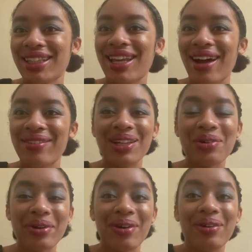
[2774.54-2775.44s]
I really hope
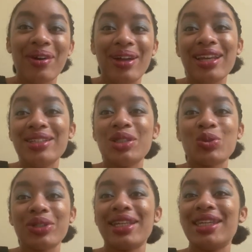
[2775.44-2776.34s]
y'all are
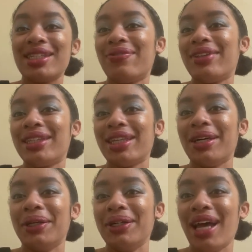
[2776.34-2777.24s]
enjoying this
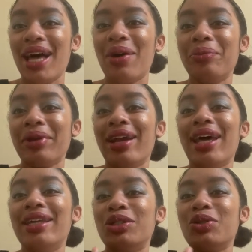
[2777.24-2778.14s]
video. I hope y'all
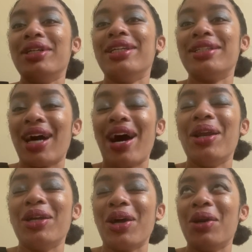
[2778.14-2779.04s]
enjoyed this. Uh,
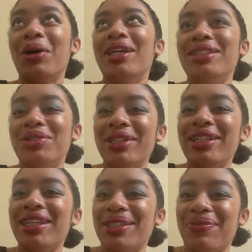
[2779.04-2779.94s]
y'all are enjoying
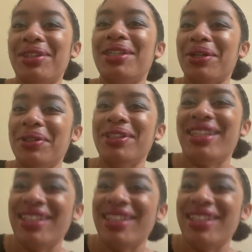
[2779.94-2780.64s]
this video.